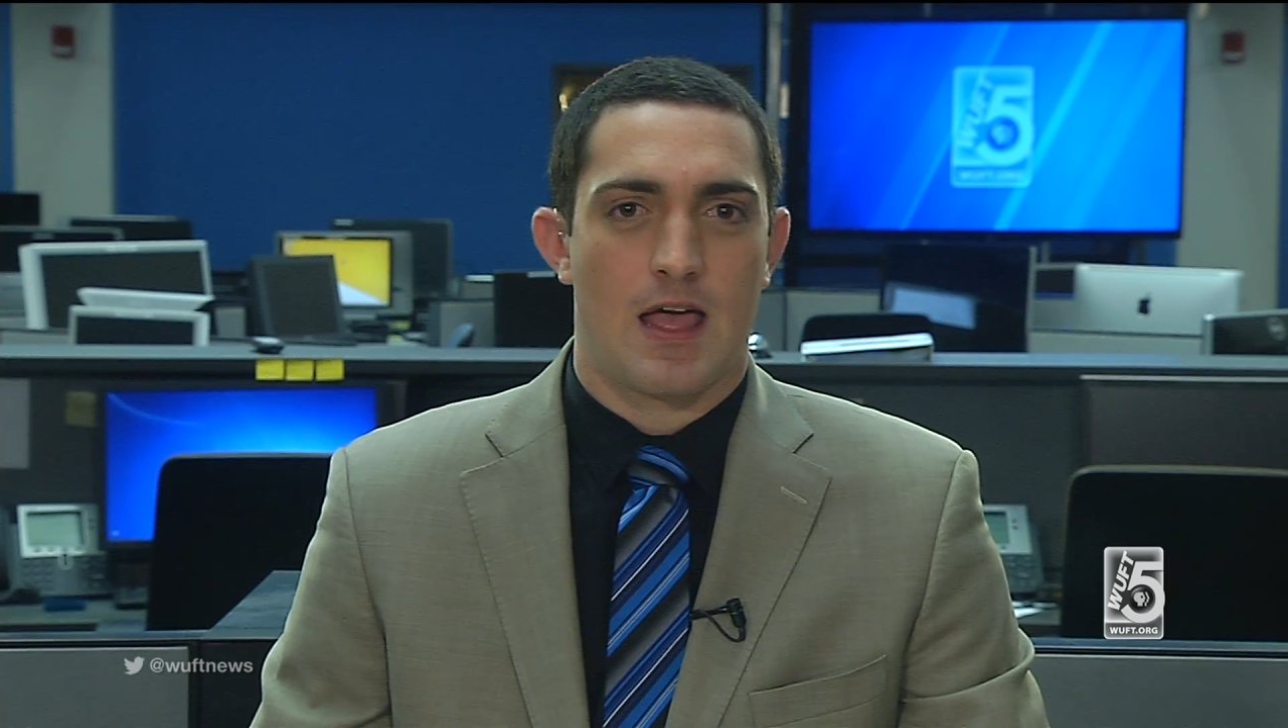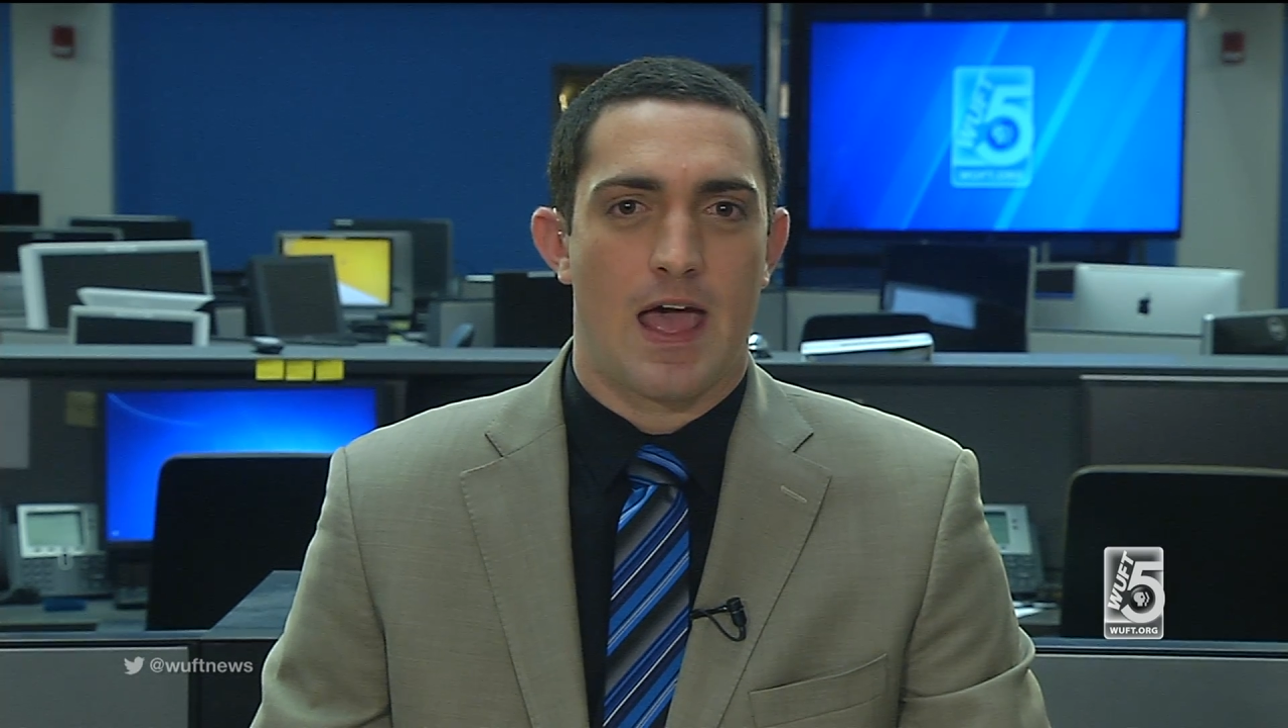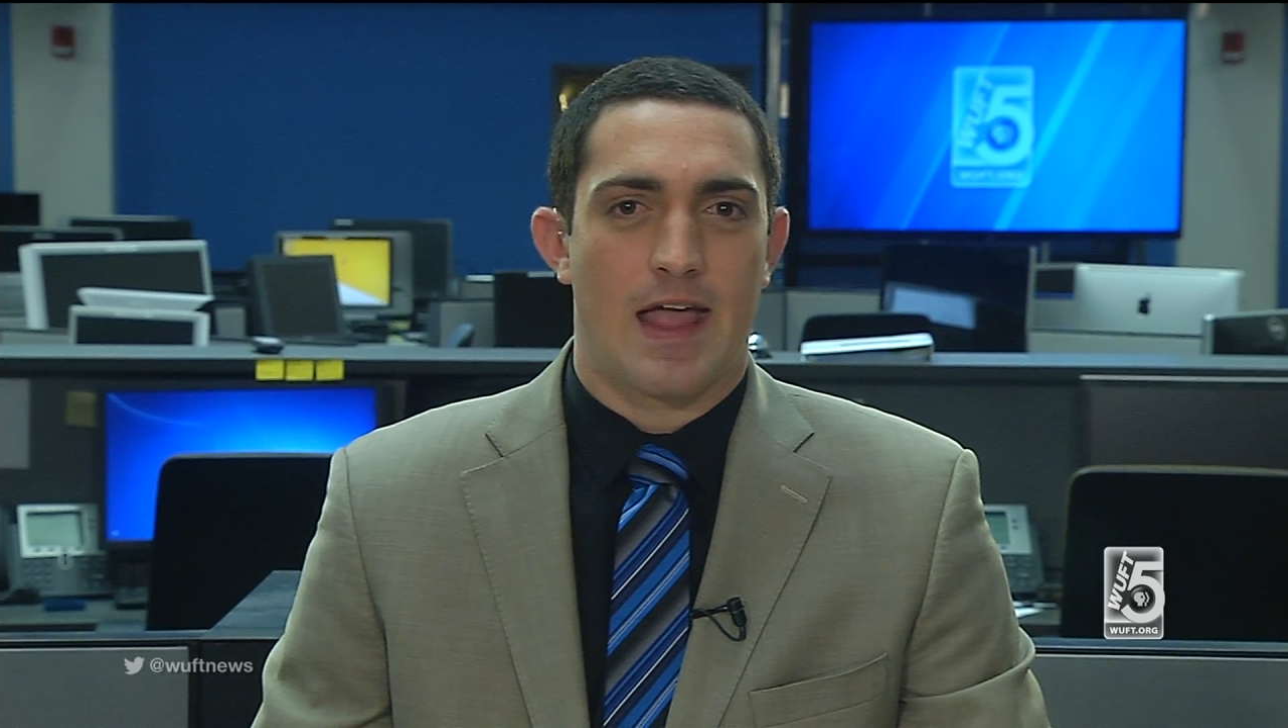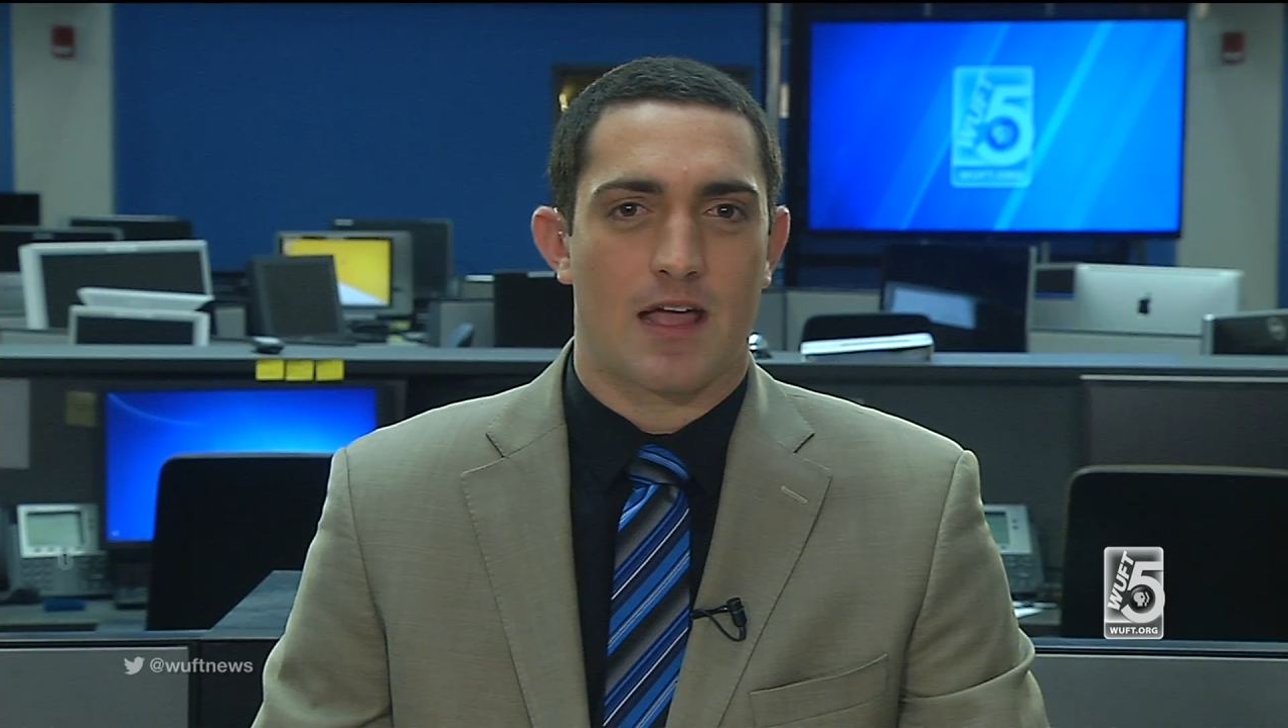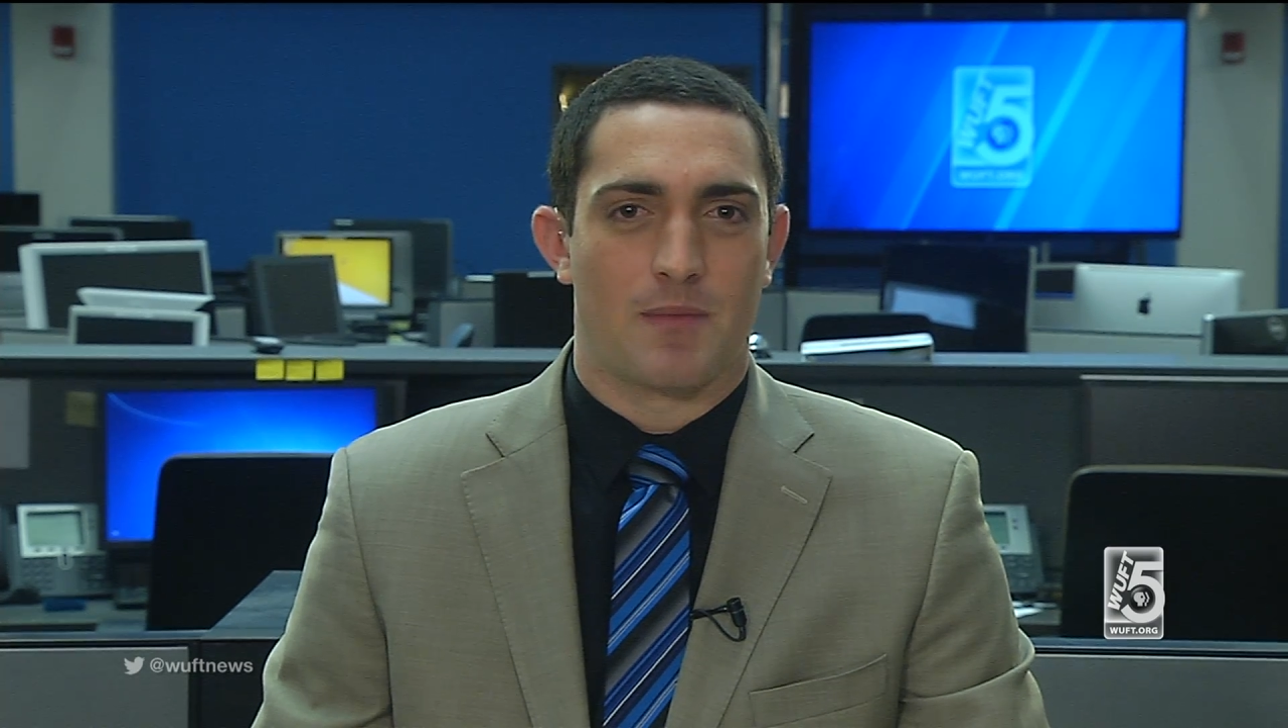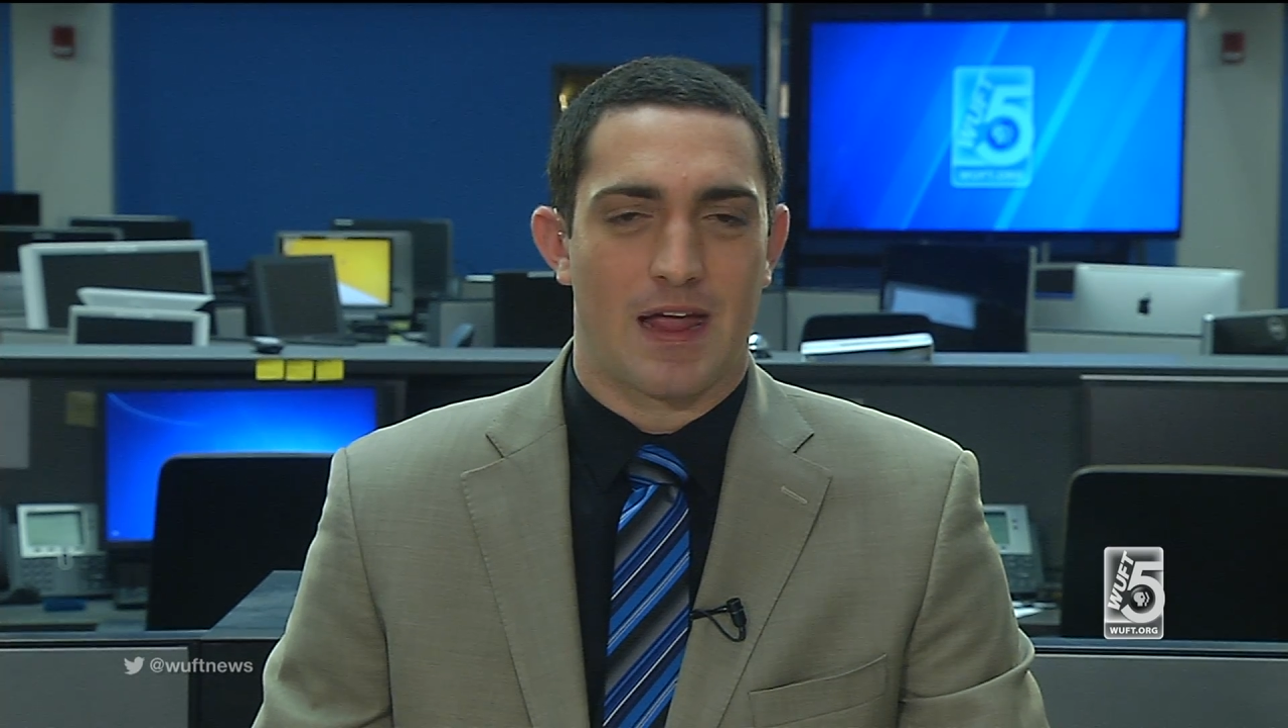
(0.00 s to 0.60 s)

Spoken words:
AM